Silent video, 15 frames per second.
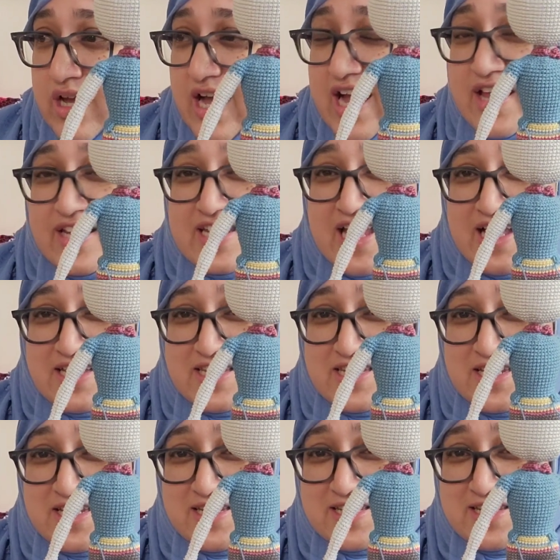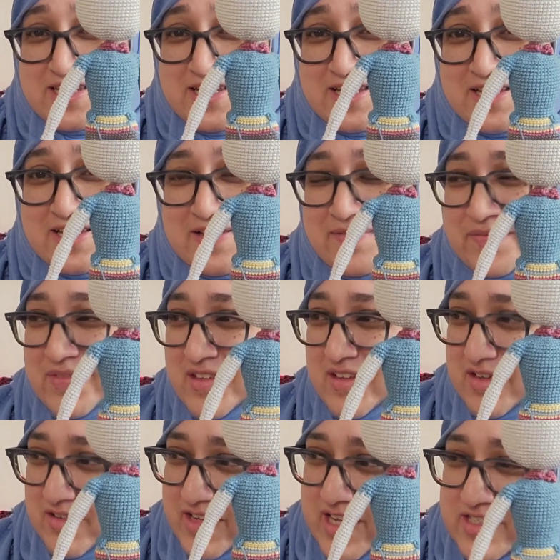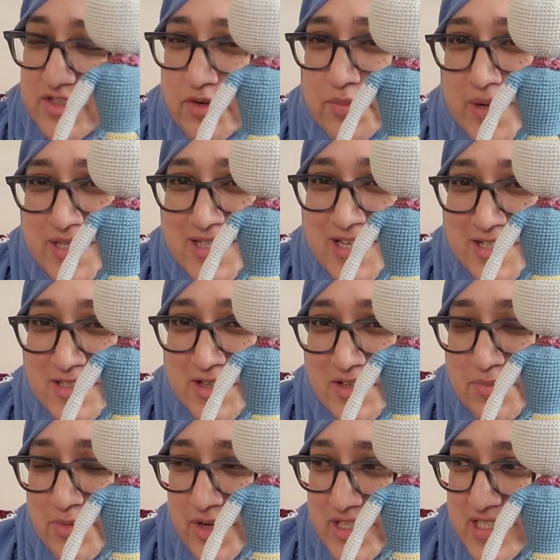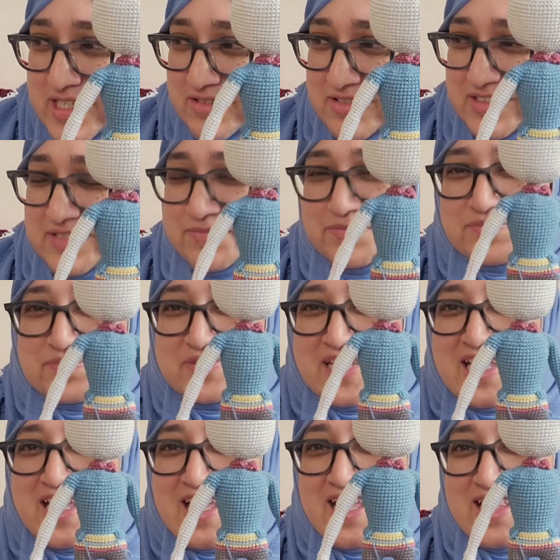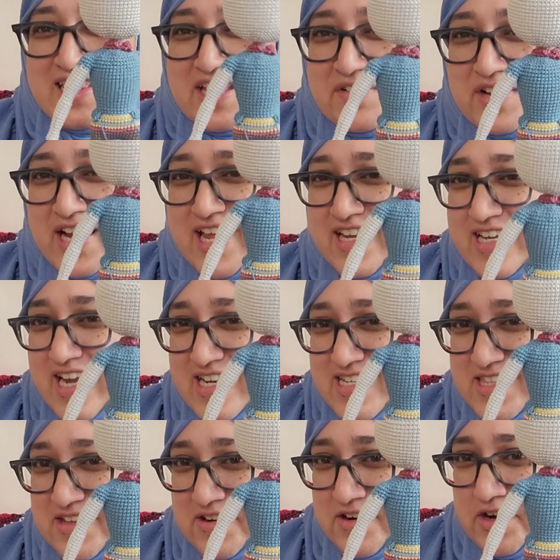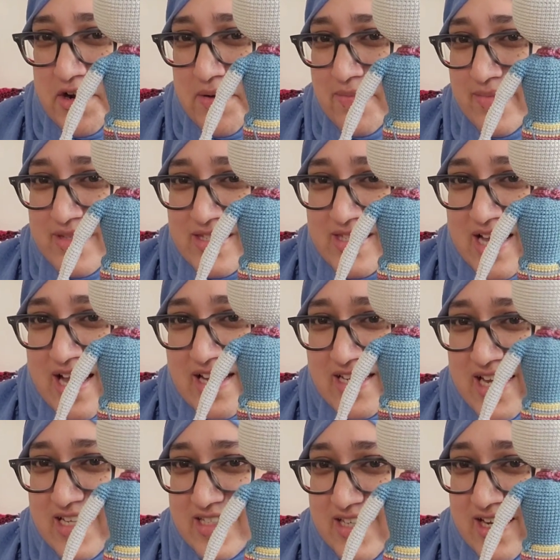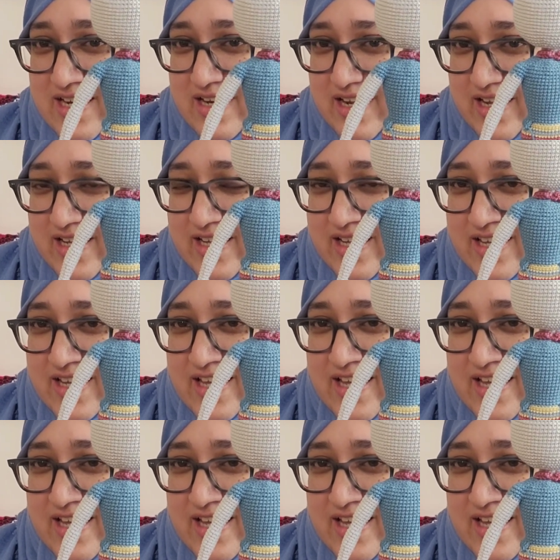I attached it. Okay, so my son is going to point out that when I attached the arms, I attached it at night